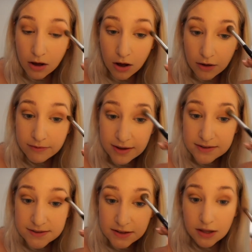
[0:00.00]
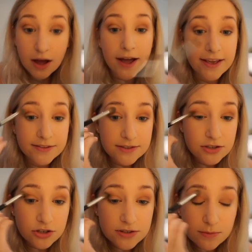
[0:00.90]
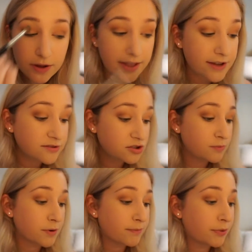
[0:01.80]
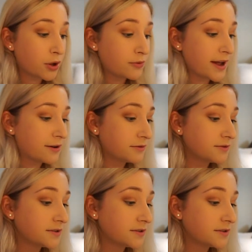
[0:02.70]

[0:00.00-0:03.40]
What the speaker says: obvious lines. You just want like a super blown out